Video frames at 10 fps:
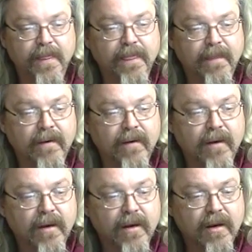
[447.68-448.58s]

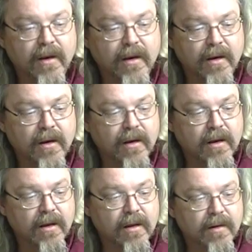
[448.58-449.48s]
No one is speaking in this clip.